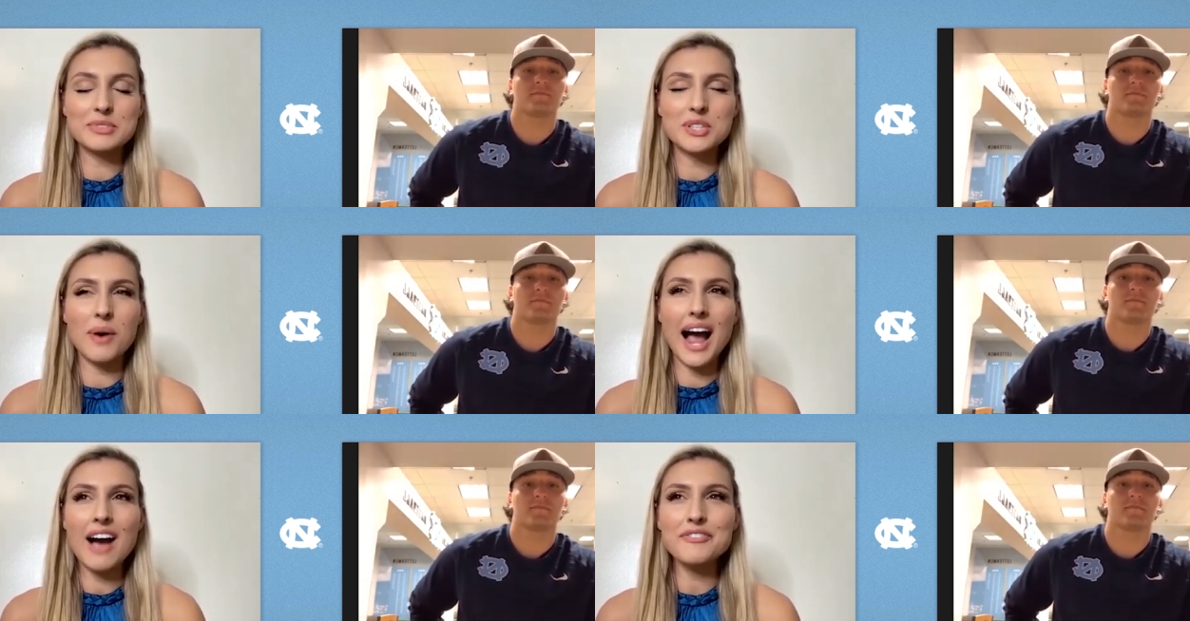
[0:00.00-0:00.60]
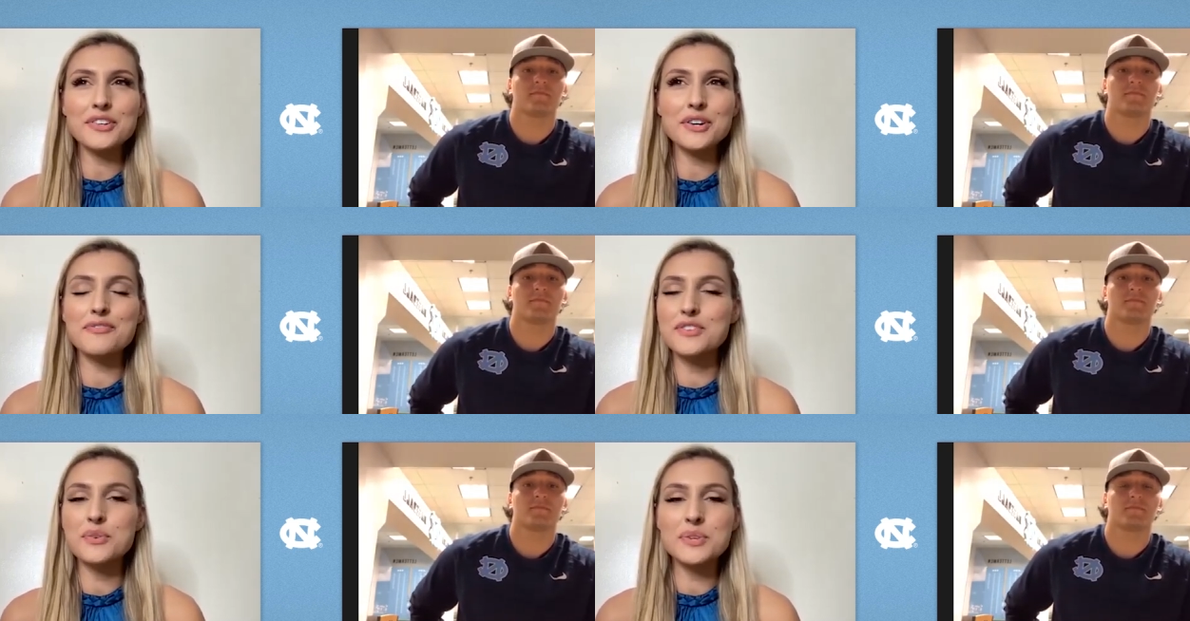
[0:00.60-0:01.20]
Speaker 1: So after a
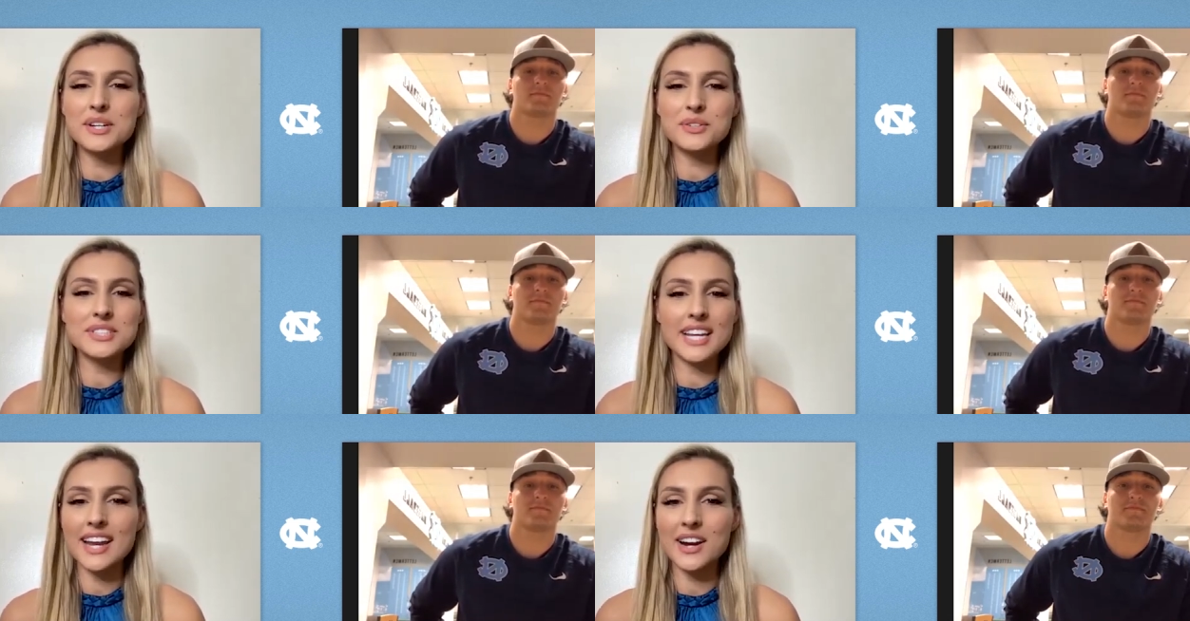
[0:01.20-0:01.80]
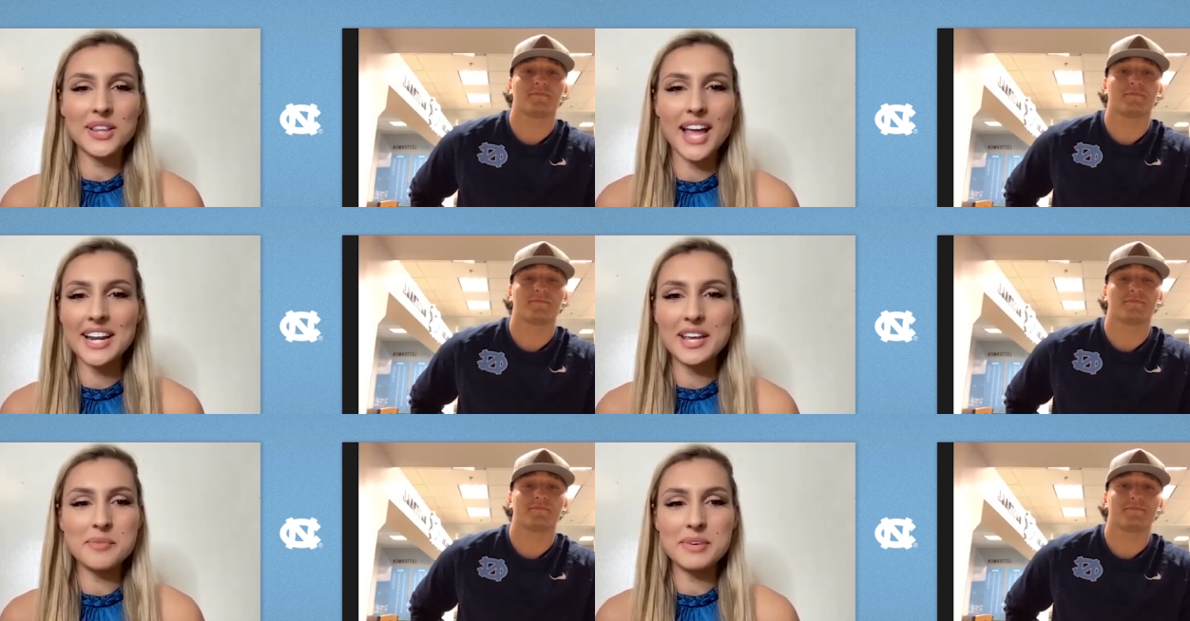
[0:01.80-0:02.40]
few years at
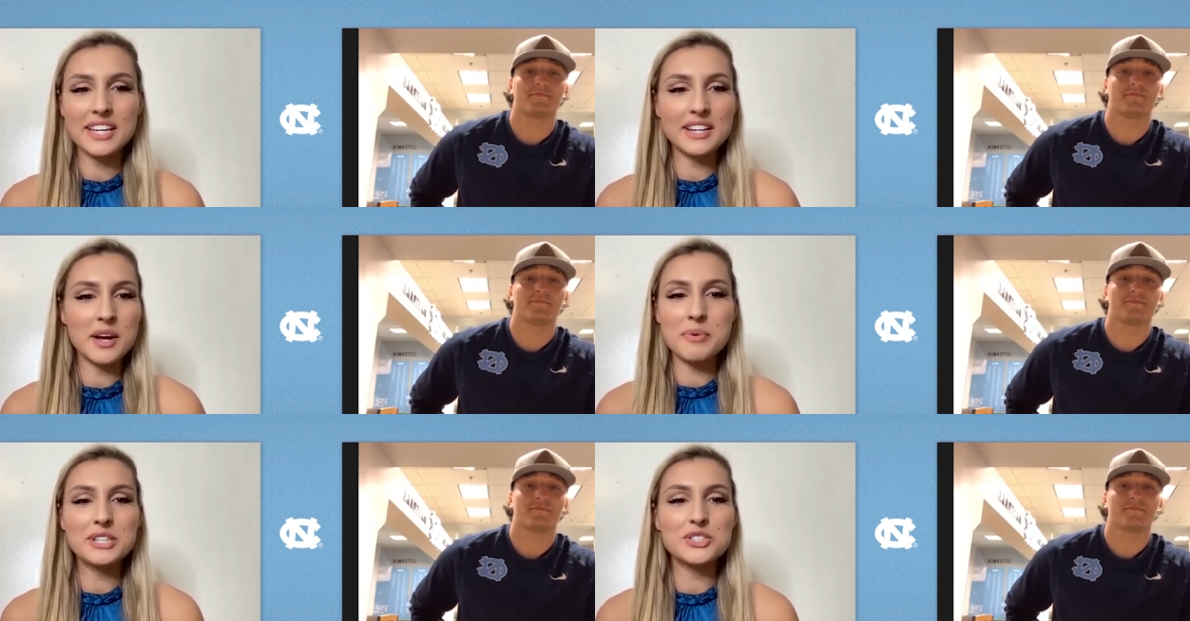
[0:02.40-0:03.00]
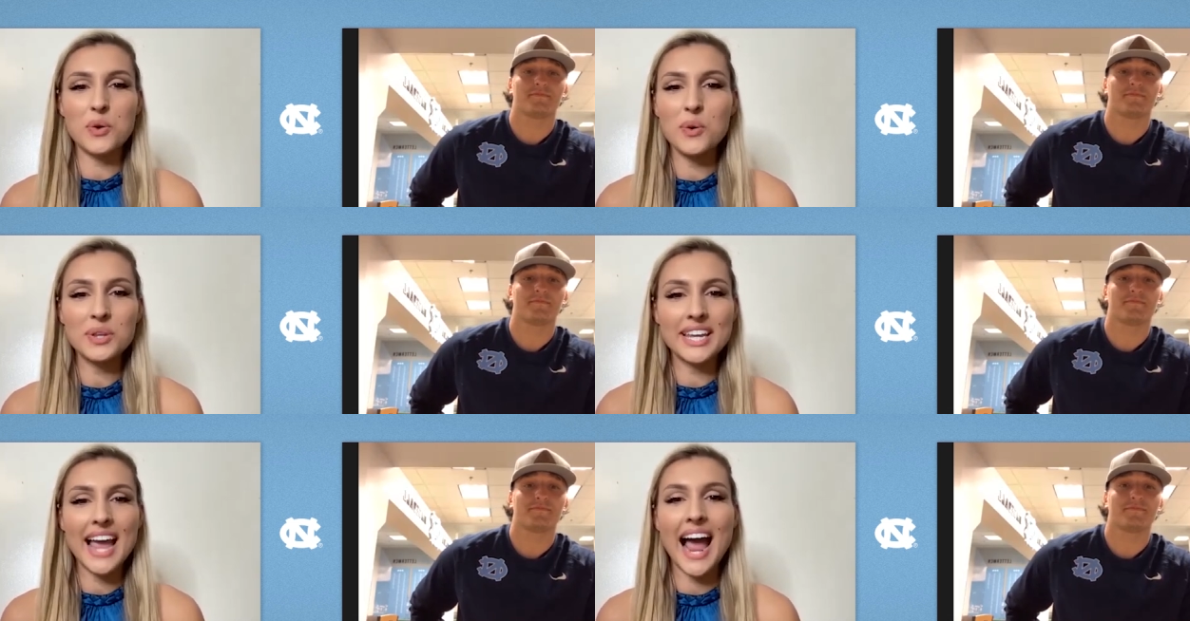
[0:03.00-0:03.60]
Carolina being a pitcher
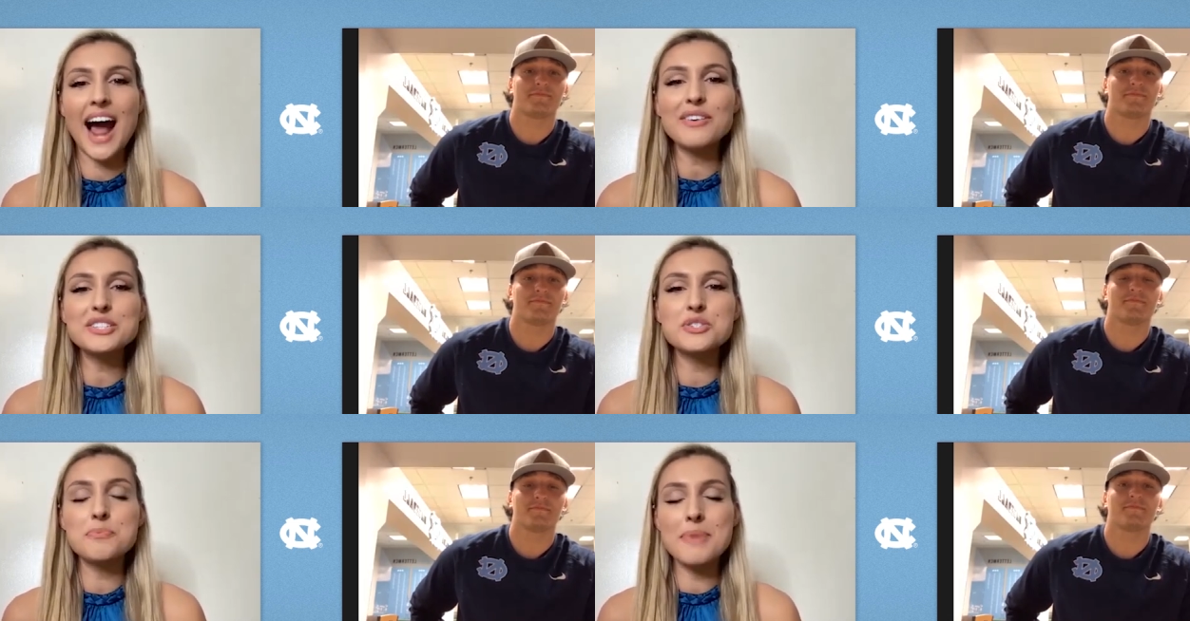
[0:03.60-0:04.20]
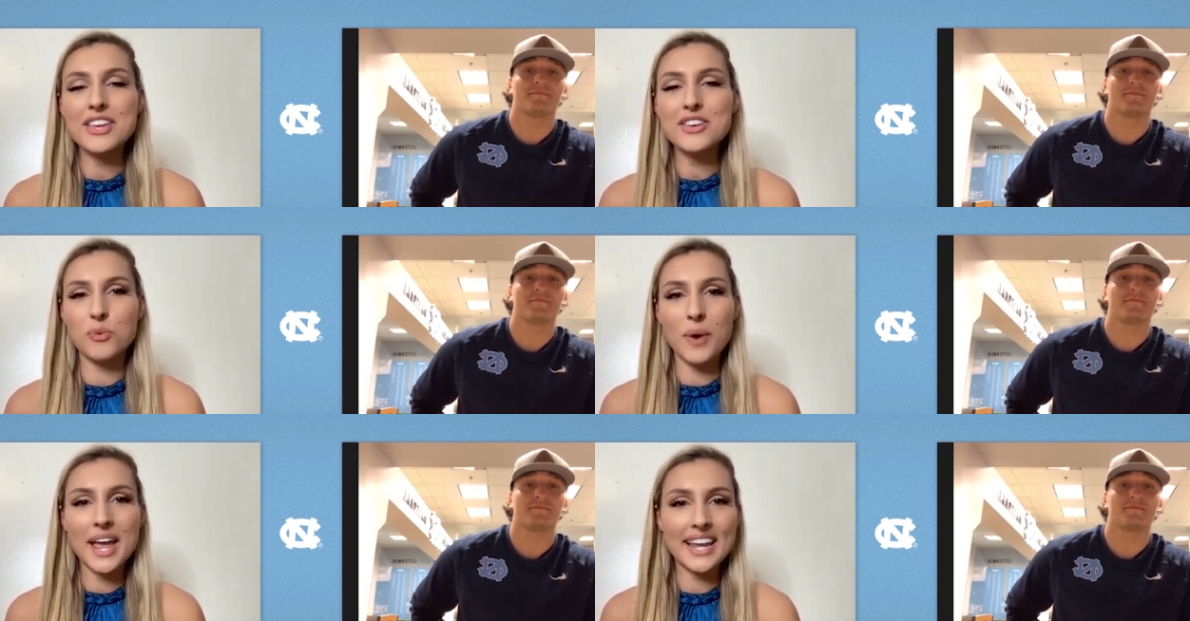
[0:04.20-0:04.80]
only, how did you make your
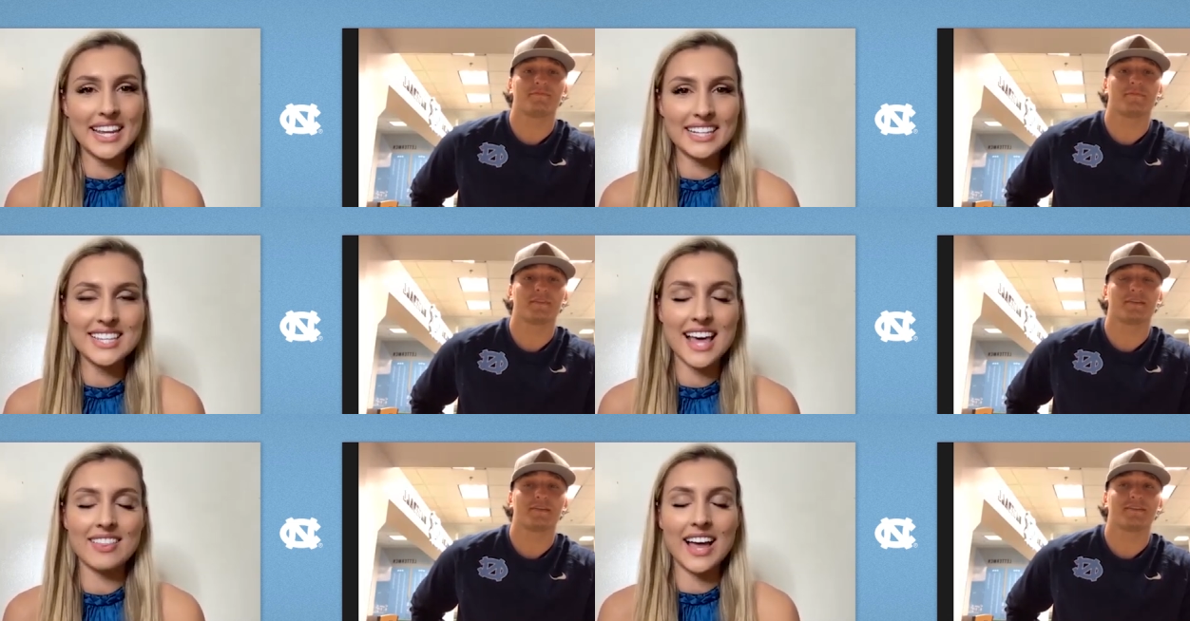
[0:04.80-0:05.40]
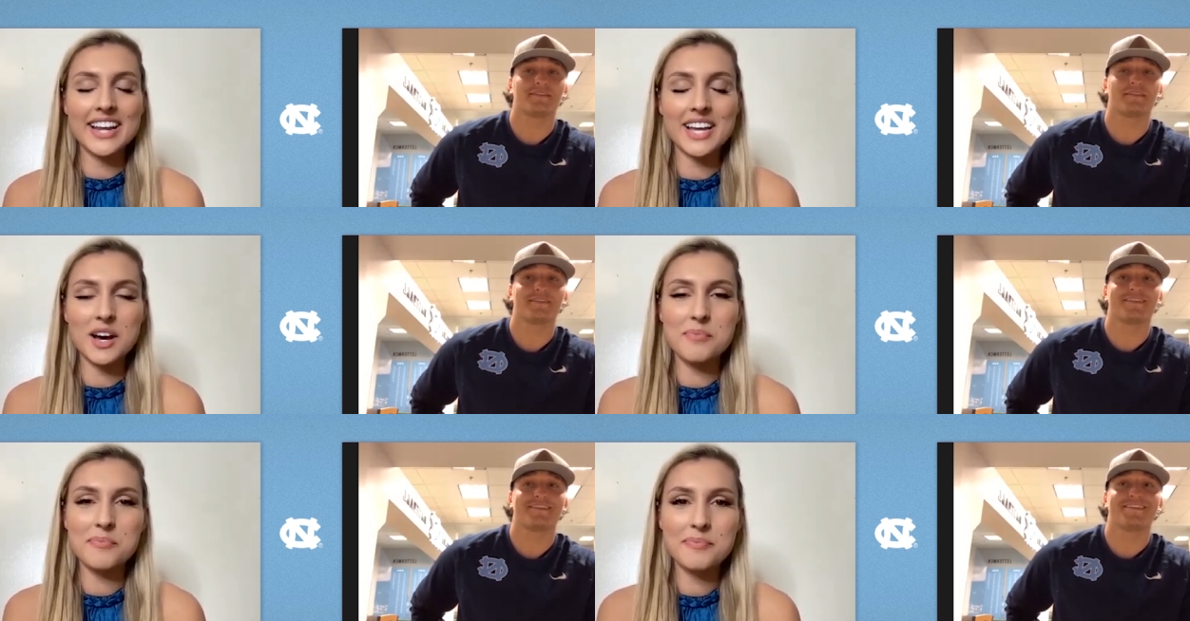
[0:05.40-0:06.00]
way into that lineup?
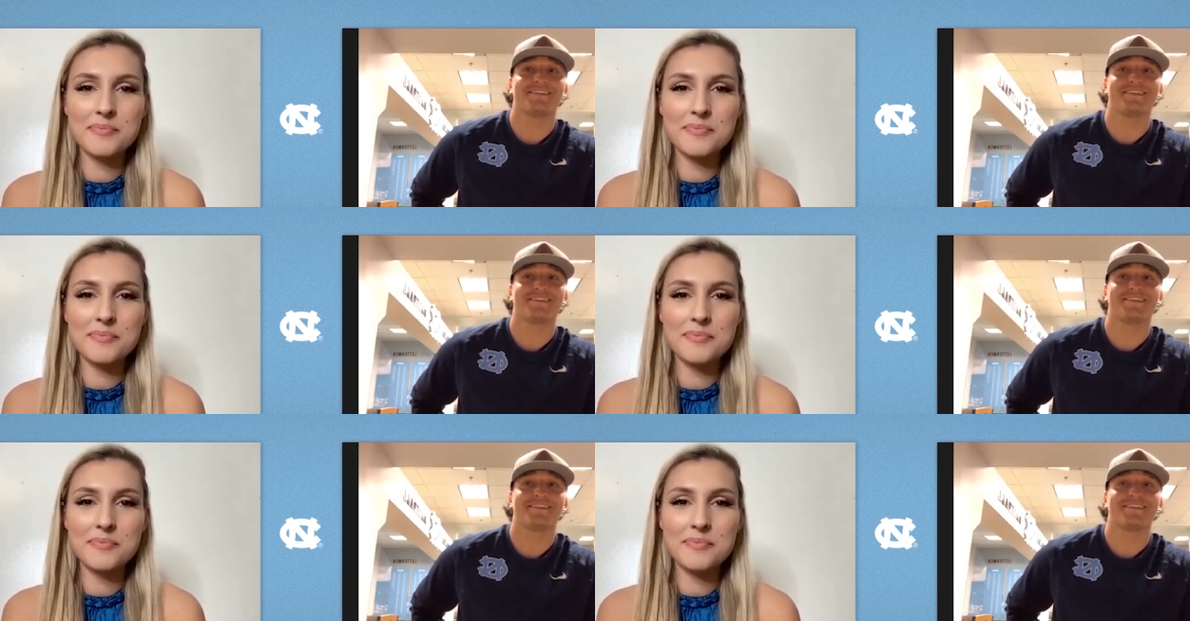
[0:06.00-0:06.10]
